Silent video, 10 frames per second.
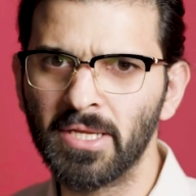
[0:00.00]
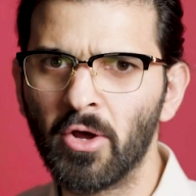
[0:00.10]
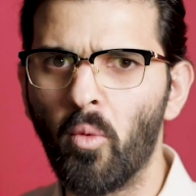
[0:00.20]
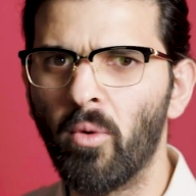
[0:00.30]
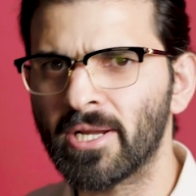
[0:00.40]
You
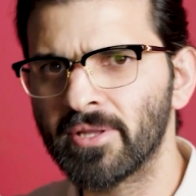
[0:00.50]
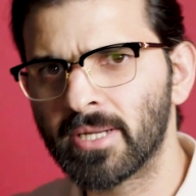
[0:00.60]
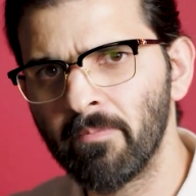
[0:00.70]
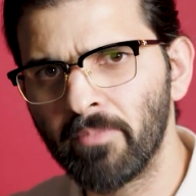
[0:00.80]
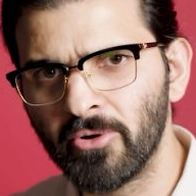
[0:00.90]
know, what are the
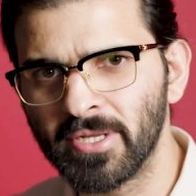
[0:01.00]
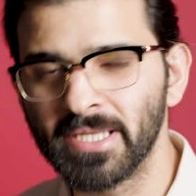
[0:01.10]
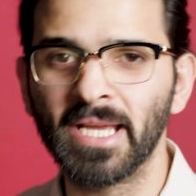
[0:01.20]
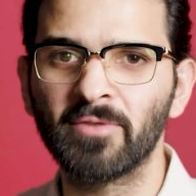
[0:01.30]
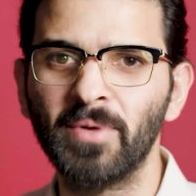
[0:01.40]
components
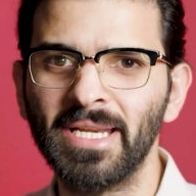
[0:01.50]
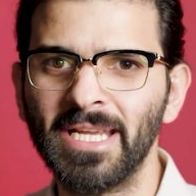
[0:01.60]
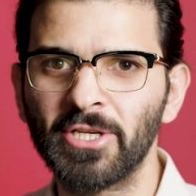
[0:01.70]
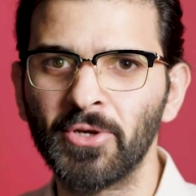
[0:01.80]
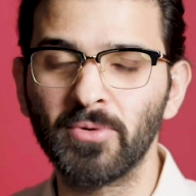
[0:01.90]
that we
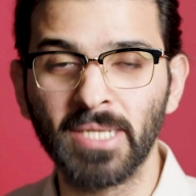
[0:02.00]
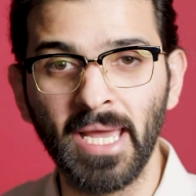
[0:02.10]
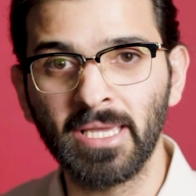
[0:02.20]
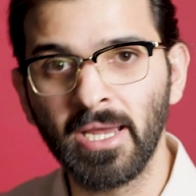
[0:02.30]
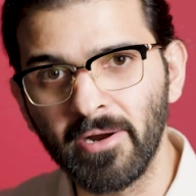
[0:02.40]
need to
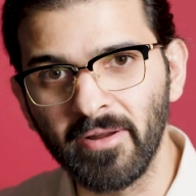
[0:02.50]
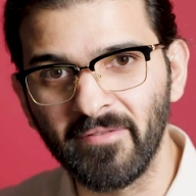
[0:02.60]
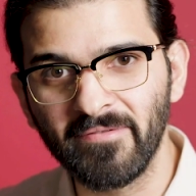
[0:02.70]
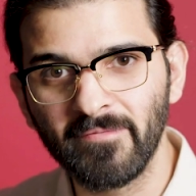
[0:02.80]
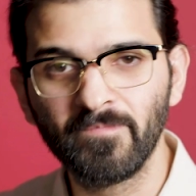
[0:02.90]
take care of?
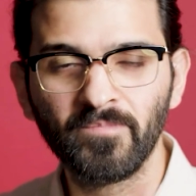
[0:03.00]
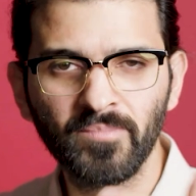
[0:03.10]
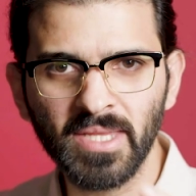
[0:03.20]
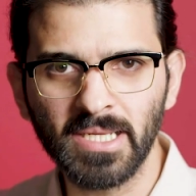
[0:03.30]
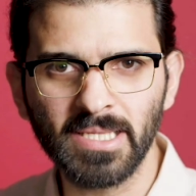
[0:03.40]

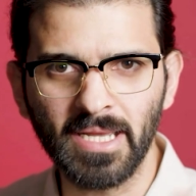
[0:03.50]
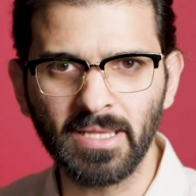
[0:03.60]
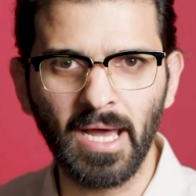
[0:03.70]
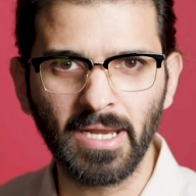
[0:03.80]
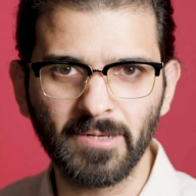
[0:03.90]
Things like
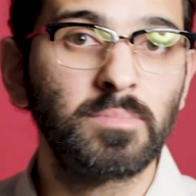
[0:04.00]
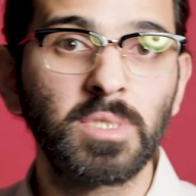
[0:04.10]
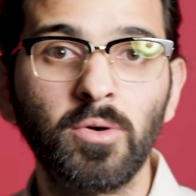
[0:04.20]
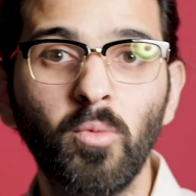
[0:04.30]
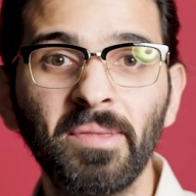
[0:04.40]
that.
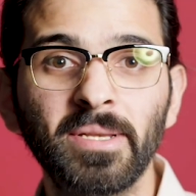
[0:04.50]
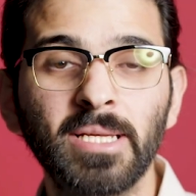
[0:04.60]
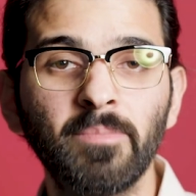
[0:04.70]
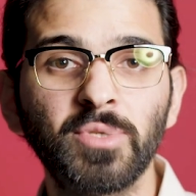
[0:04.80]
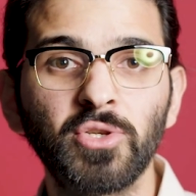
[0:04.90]
So when it
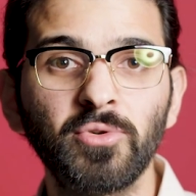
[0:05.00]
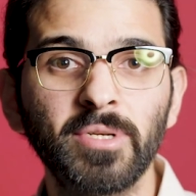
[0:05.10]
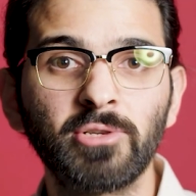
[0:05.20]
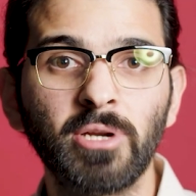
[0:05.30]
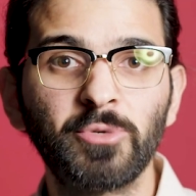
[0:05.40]
comes to
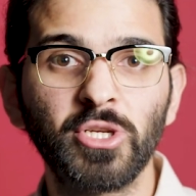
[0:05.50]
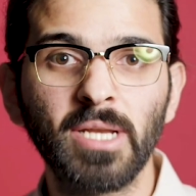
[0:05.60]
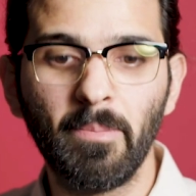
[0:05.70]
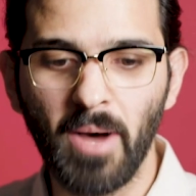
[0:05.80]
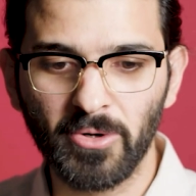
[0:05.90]
description
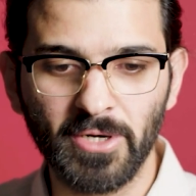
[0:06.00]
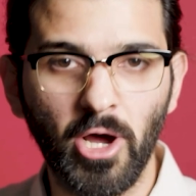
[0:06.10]
about an